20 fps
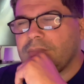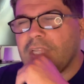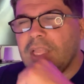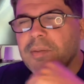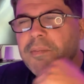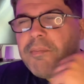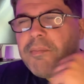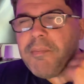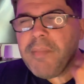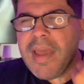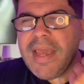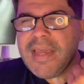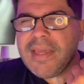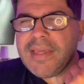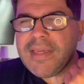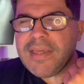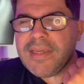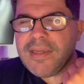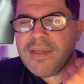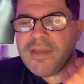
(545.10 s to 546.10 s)

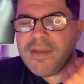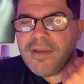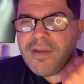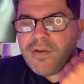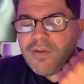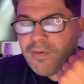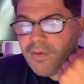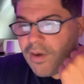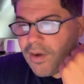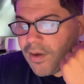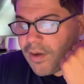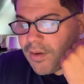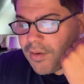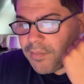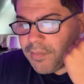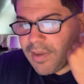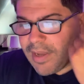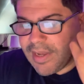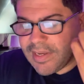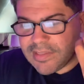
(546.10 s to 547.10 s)
Maggie
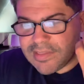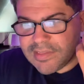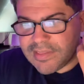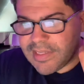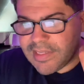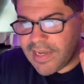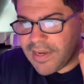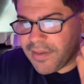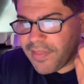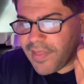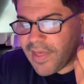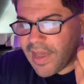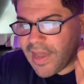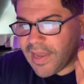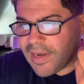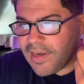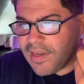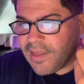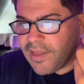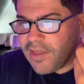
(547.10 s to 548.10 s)
had said
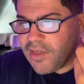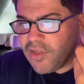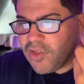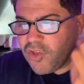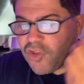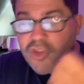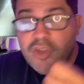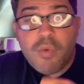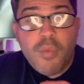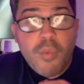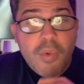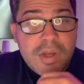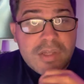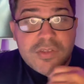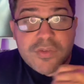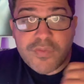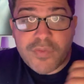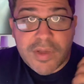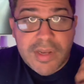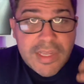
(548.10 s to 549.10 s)
that she wants to
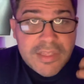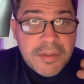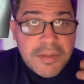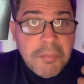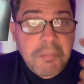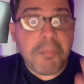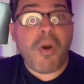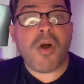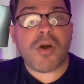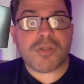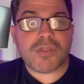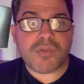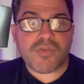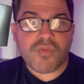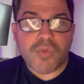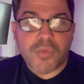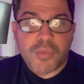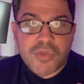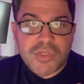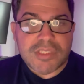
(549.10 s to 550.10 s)
feel like the boss in the
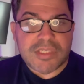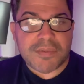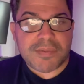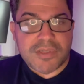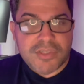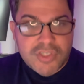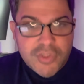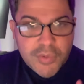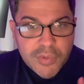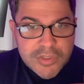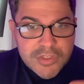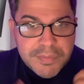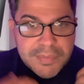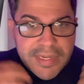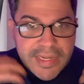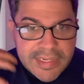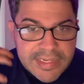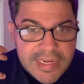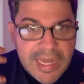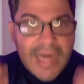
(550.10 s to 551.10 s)
room when she steps in. She wants to be
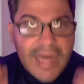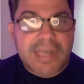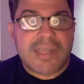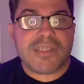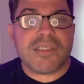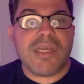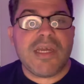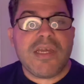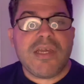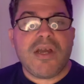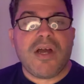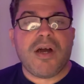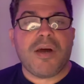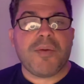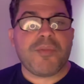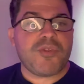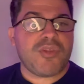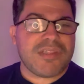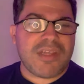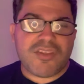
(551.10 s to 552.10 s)
acknowledged.
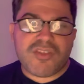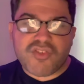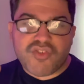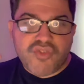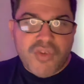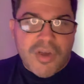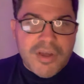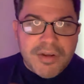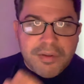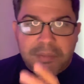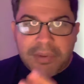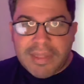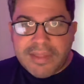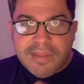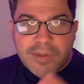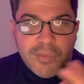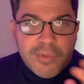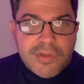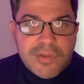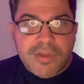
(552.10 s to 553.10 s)
She's not just trying to blend
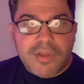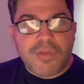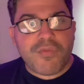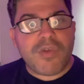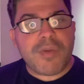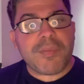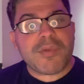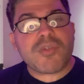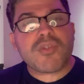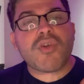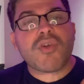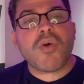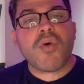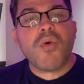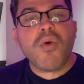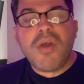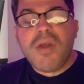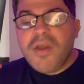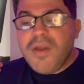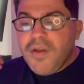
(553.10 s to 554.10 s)
in with the other females. So
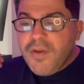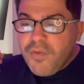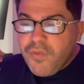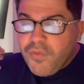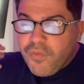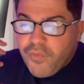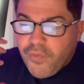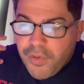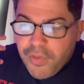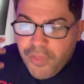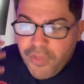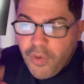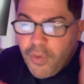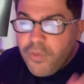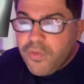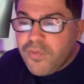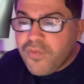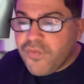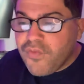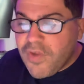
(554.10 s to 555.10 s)
for
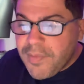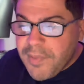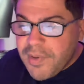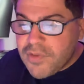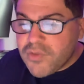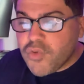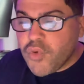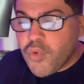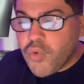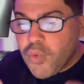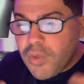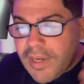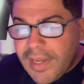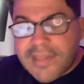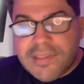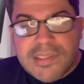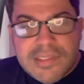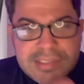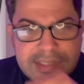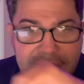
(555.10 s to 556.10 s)
those females who like
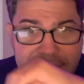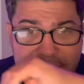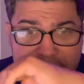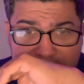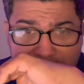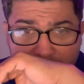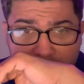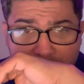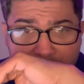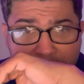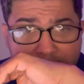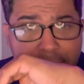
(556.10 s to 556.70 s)
to stand out,